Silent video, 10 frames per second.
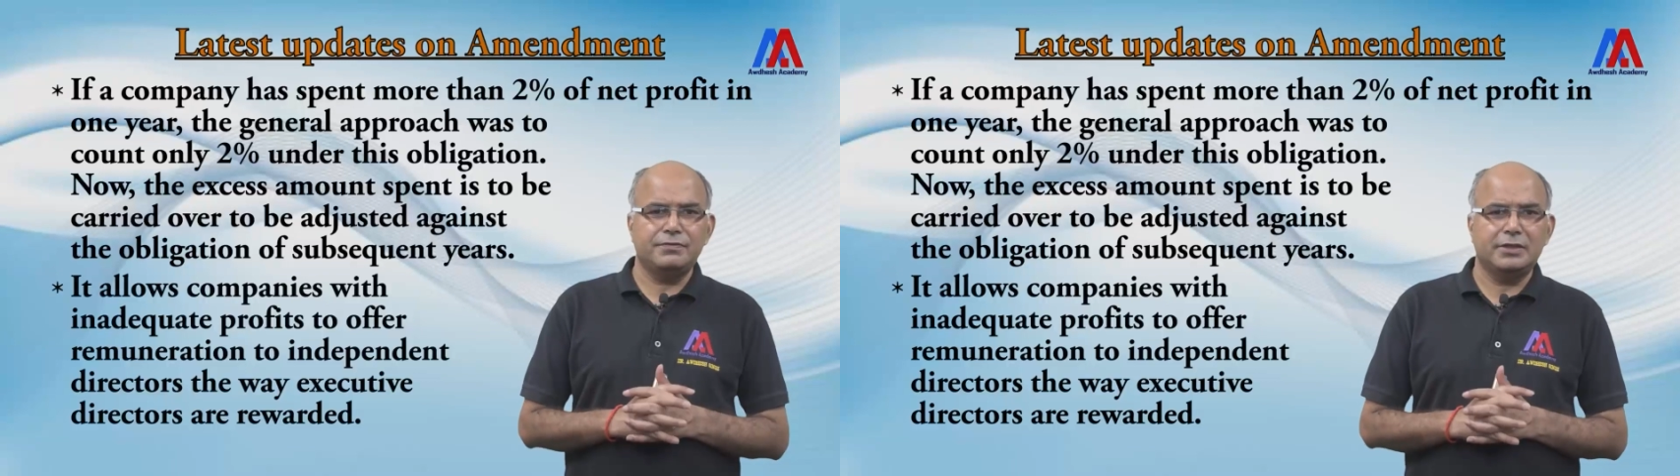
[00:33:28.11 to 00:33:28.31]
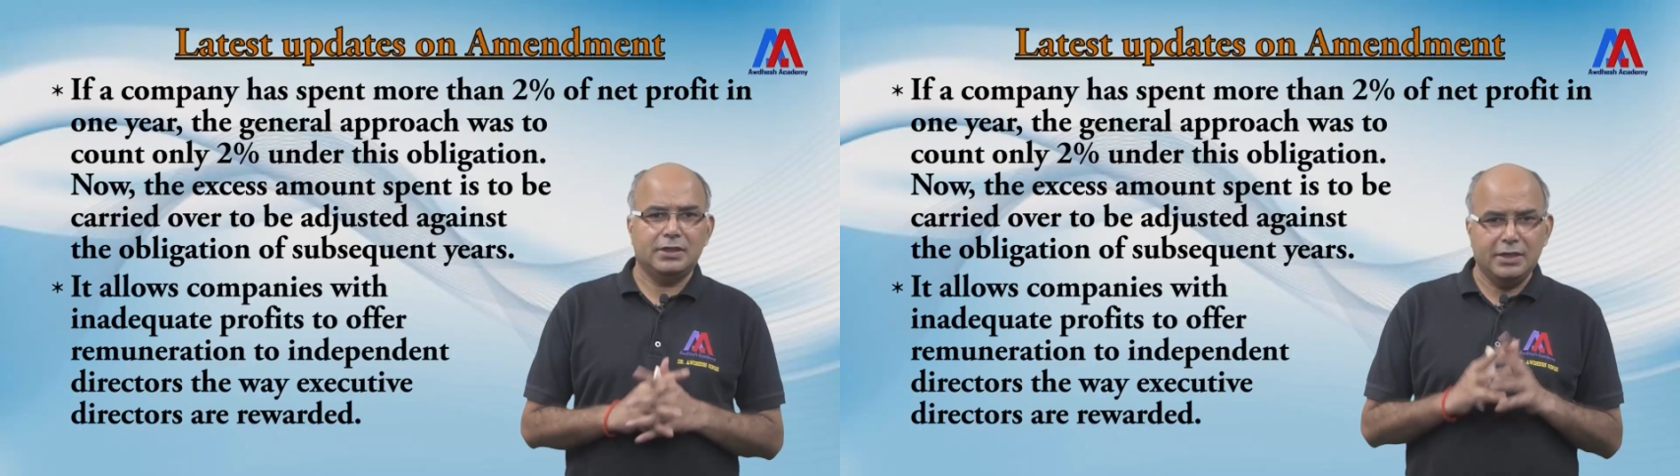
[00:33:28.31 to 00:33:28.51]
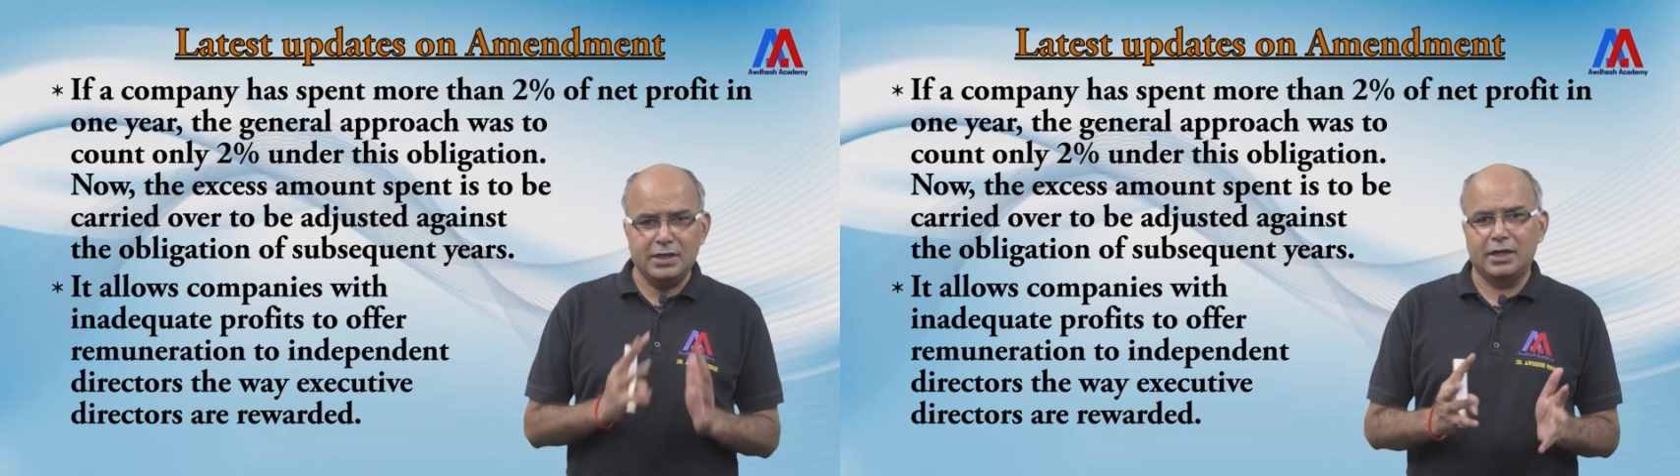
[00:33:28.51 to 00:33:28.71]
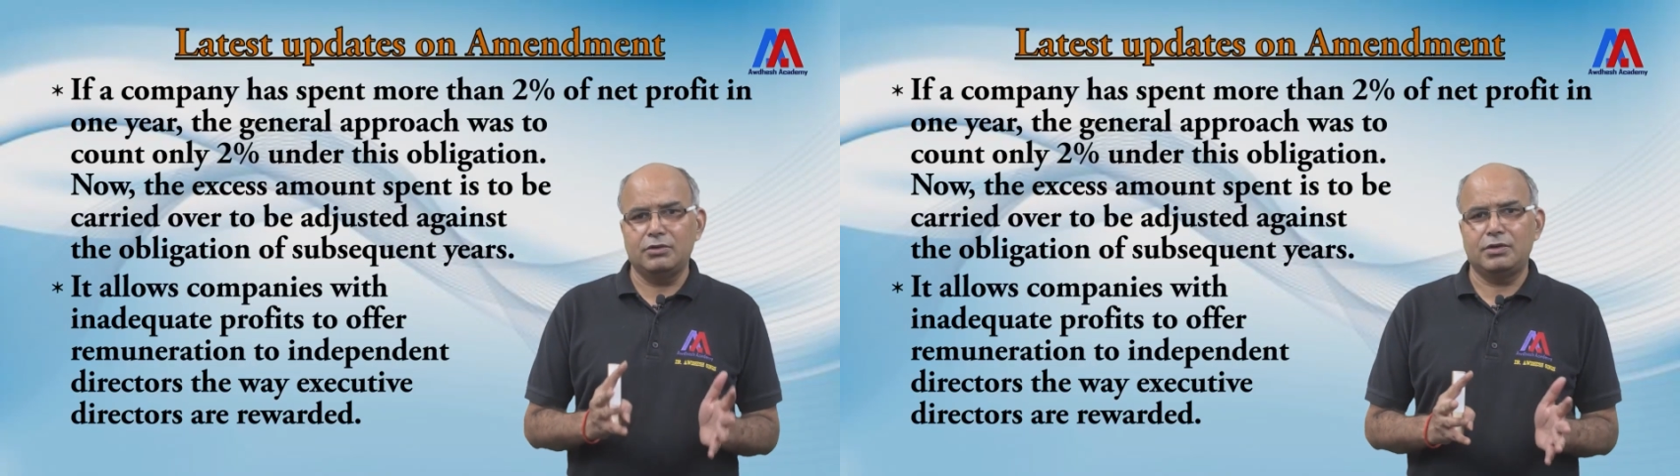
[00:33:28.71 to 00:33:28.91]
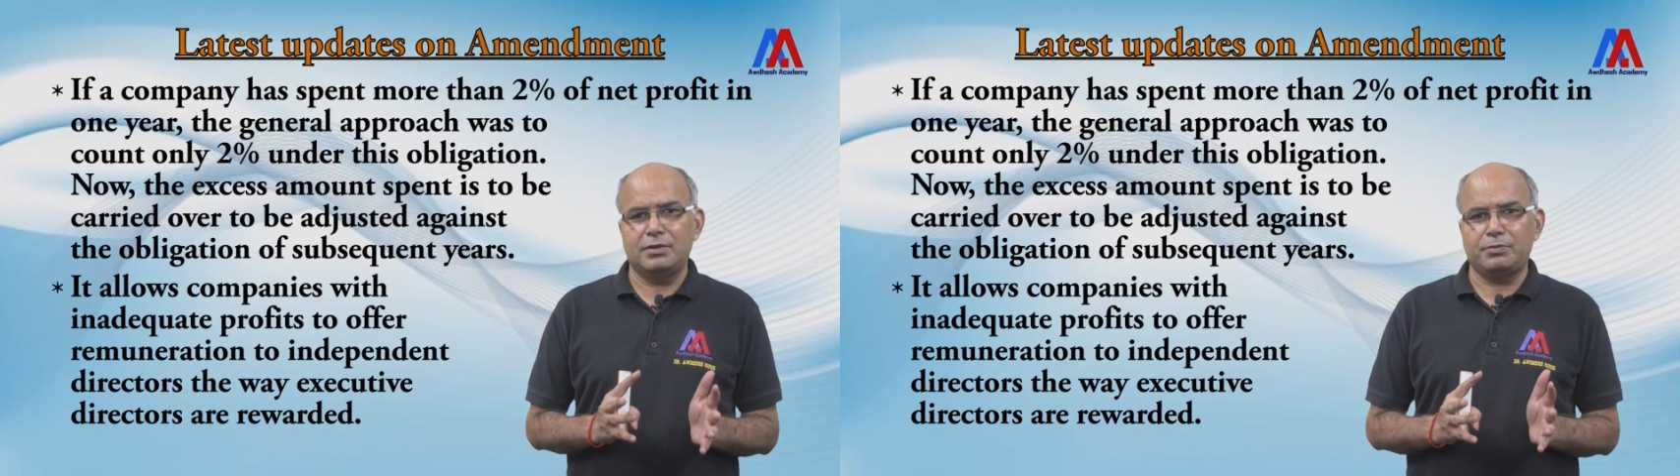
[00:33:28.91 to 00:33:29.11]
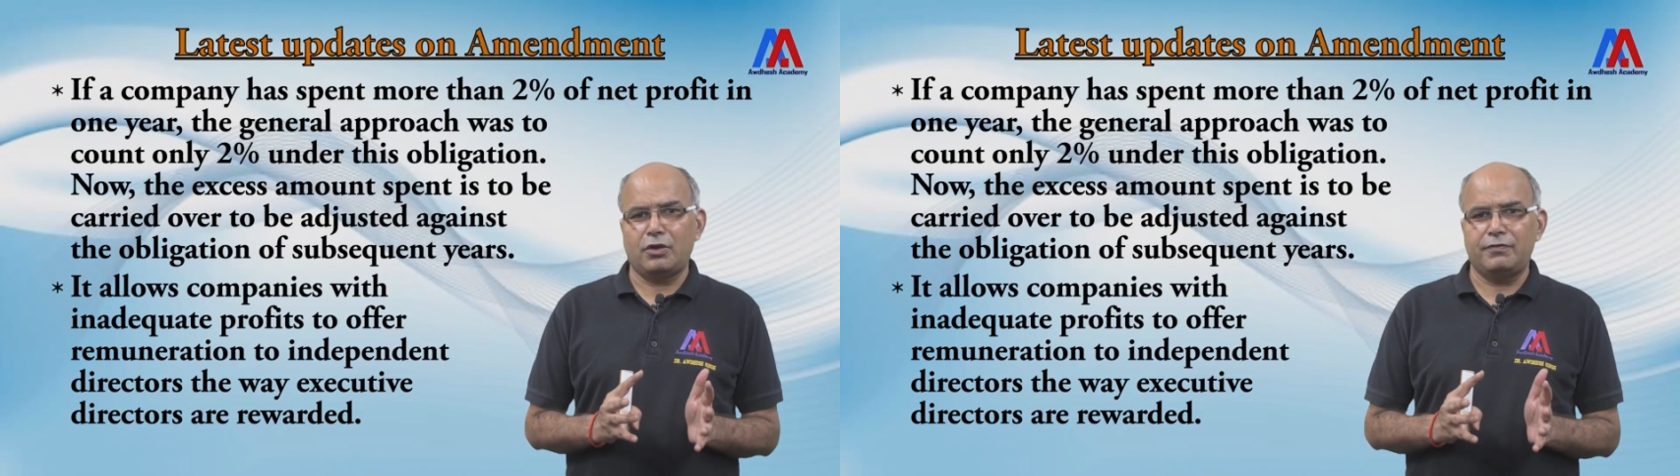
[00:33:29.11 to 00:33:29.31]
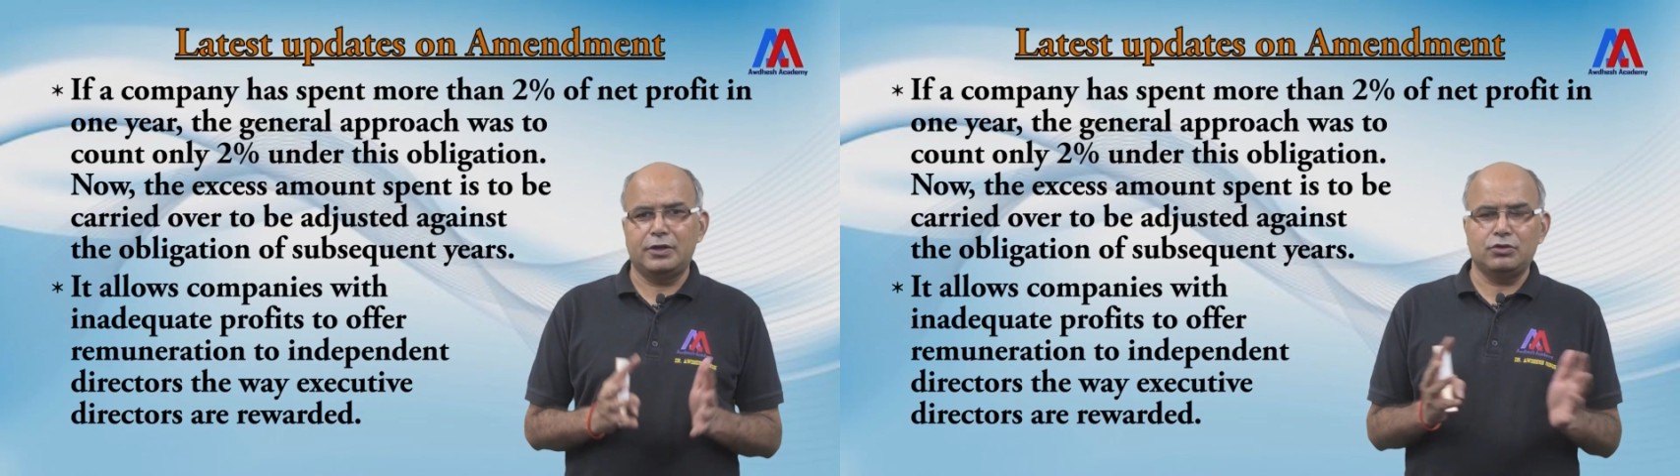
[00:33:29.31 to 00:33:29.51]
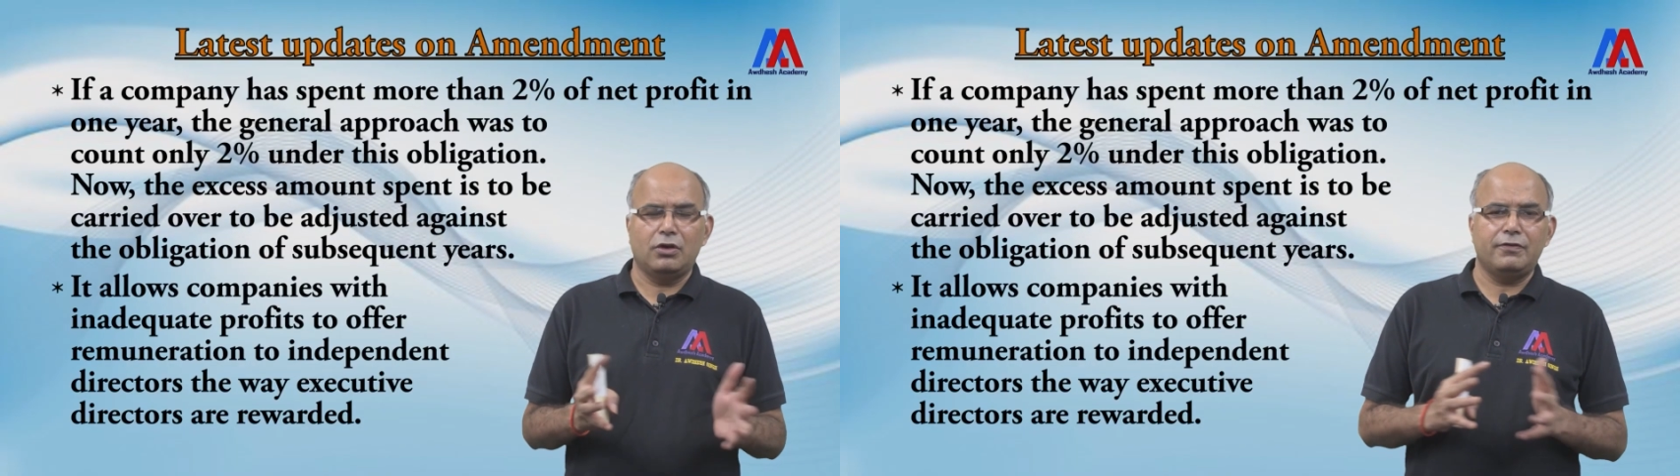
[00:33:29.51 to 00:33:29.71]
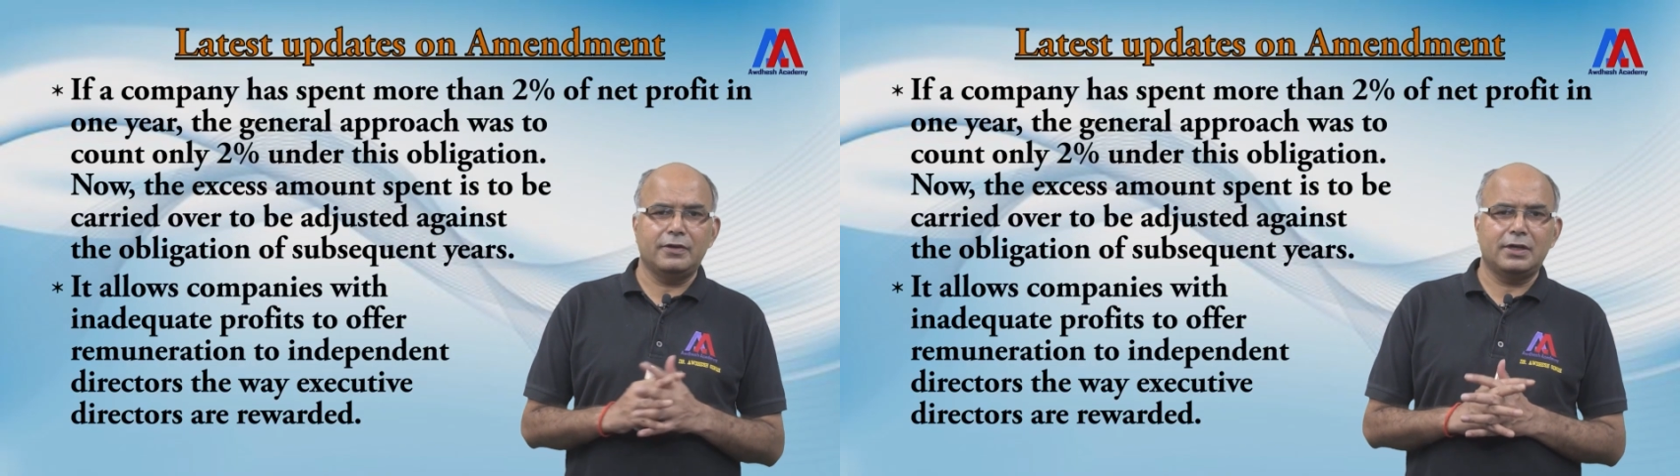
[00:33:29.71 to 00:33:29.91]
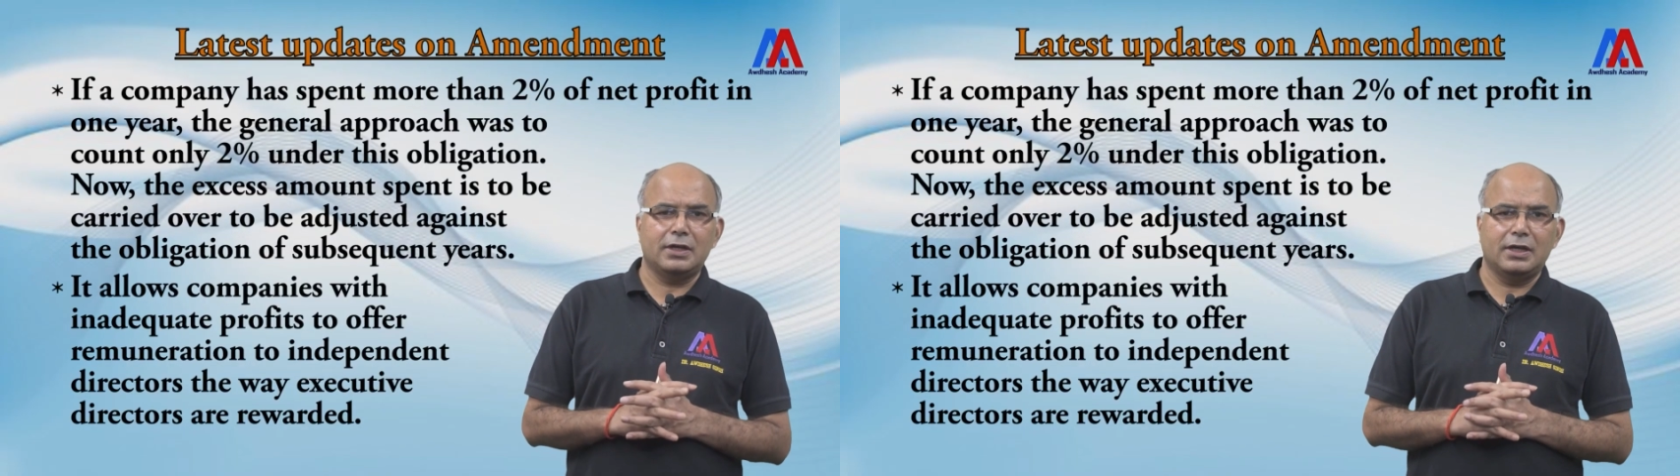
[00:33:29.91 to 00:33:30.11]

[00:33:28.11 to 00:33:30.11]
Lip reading: with inadequate profit to offer